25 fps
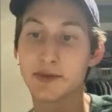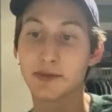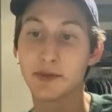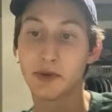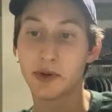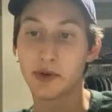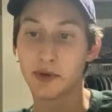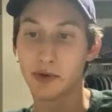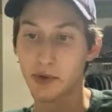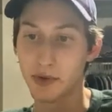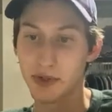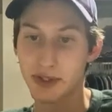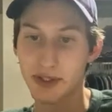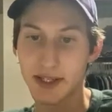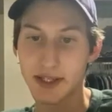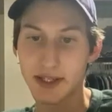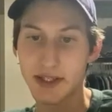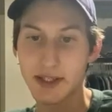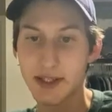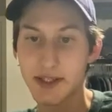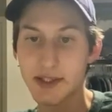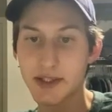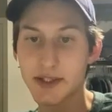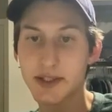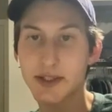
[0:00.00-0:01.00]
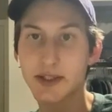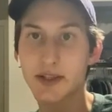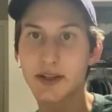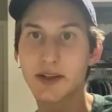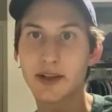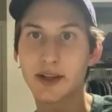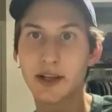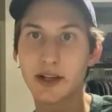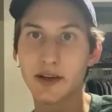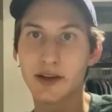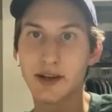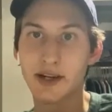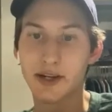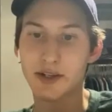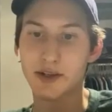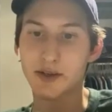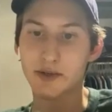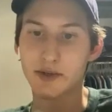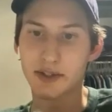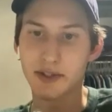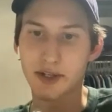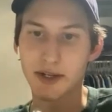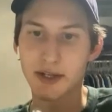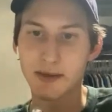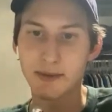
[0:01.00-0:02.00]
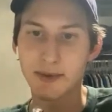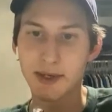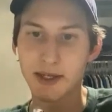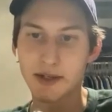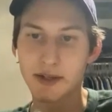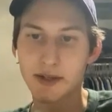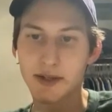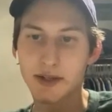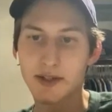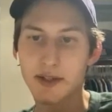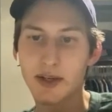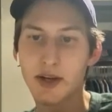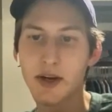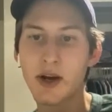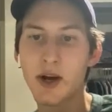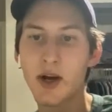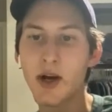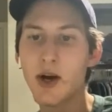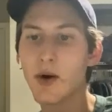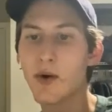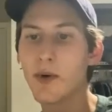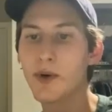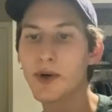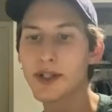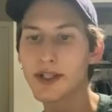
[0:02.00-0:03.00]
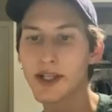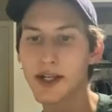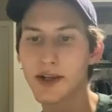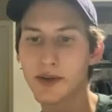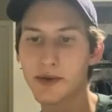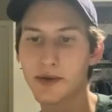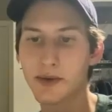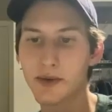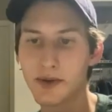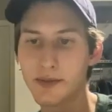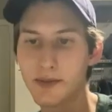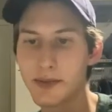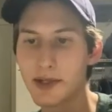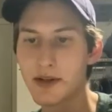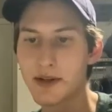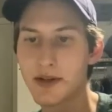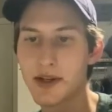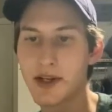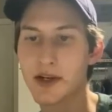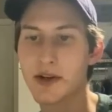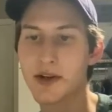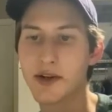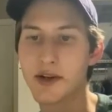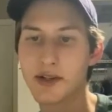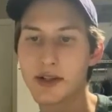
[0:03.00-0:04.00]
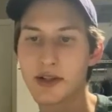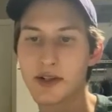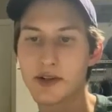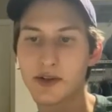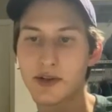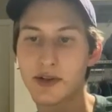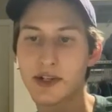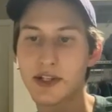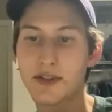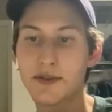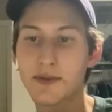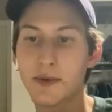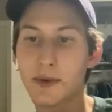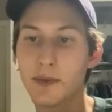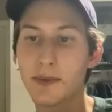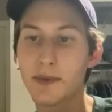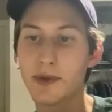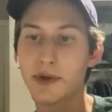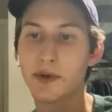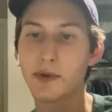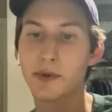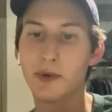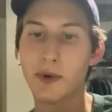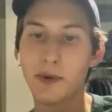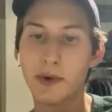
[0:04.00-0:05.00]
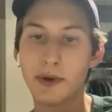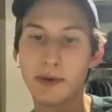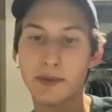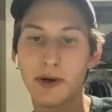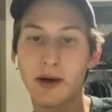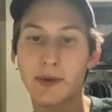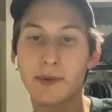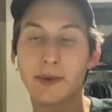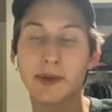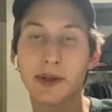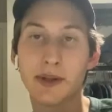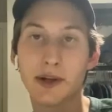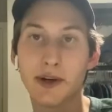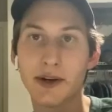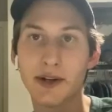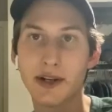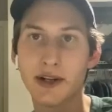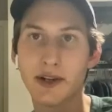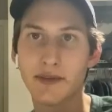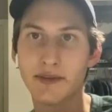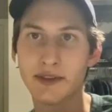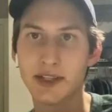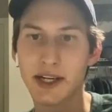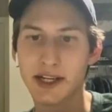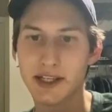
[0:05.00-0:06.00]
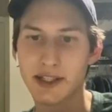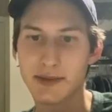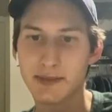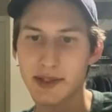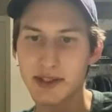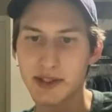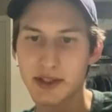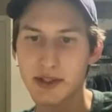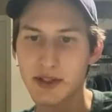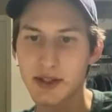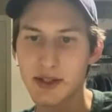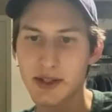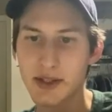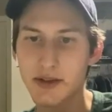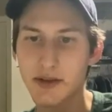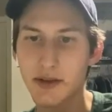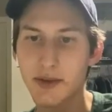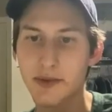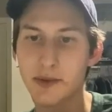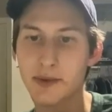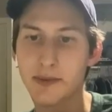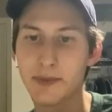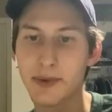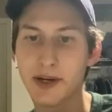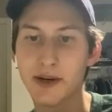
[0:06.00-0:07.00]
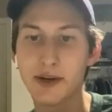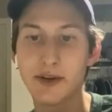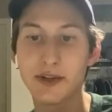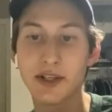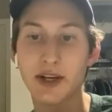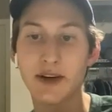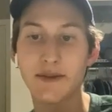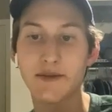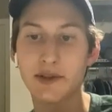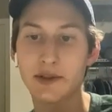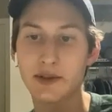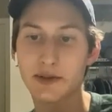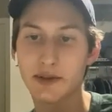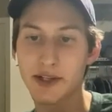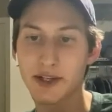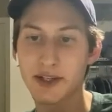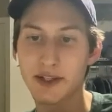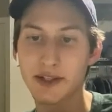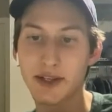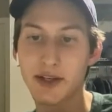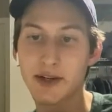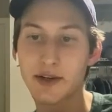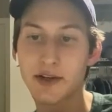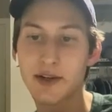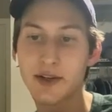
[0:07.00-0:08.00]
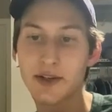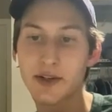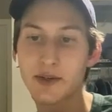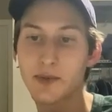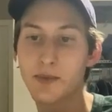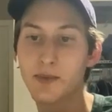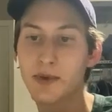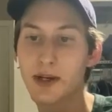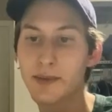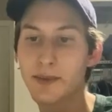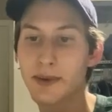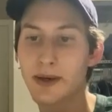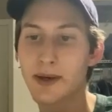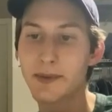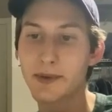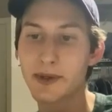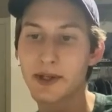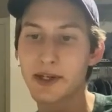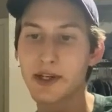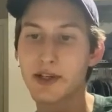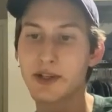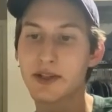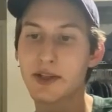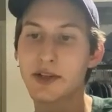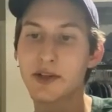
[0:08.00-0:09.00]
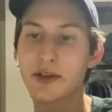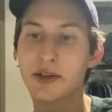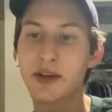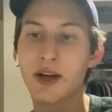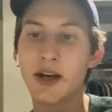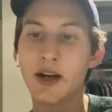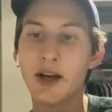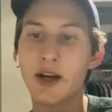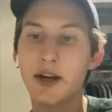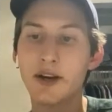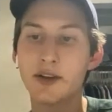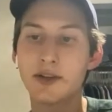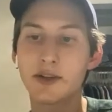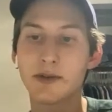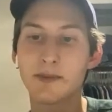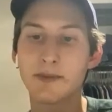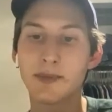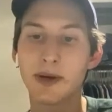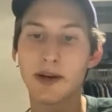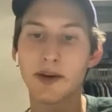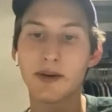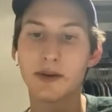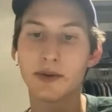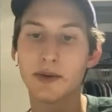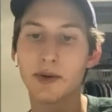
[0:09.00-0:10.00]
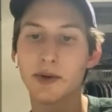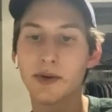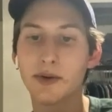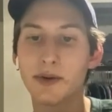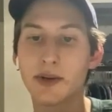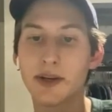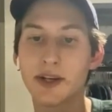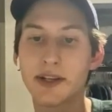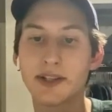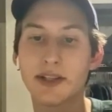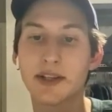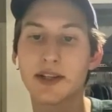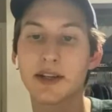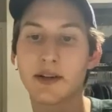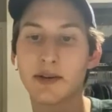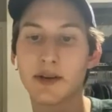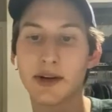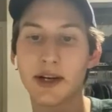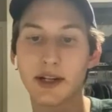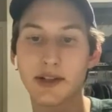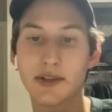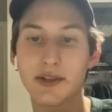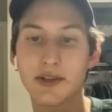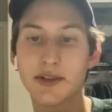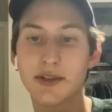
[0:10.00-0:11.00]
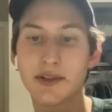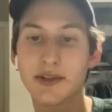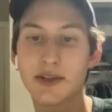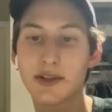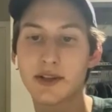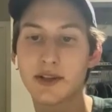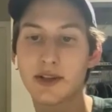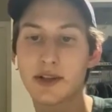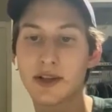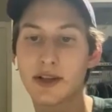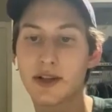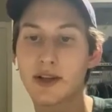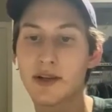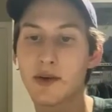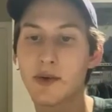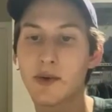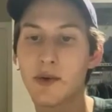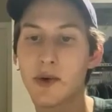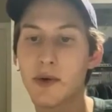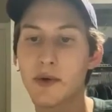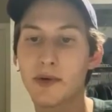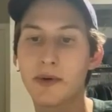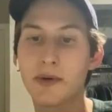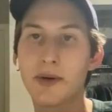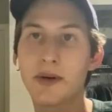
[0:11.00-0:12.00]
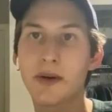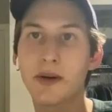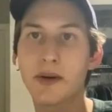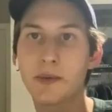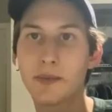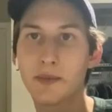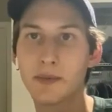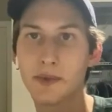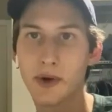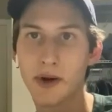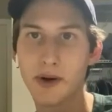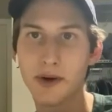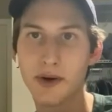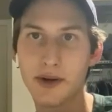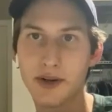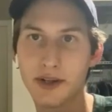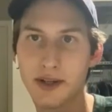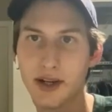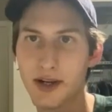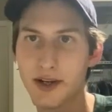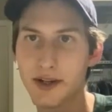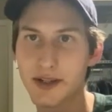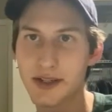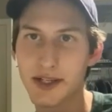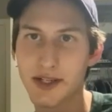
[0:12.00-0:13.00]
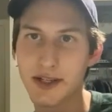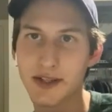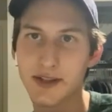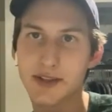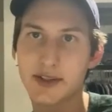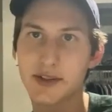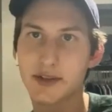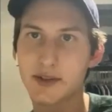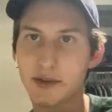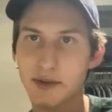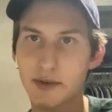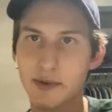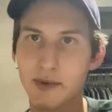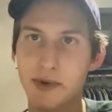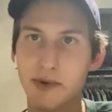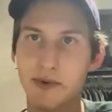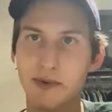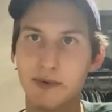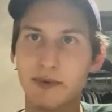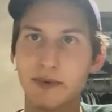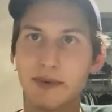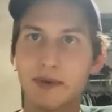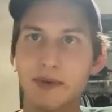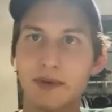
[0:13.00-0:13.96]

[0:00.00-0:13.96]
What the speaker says: political scientists, international study majors, or technical communicators, transform the growing popularity of text messaging through Microsoft Translator's web application to better localize interactions in a, quote, broader context, unquote.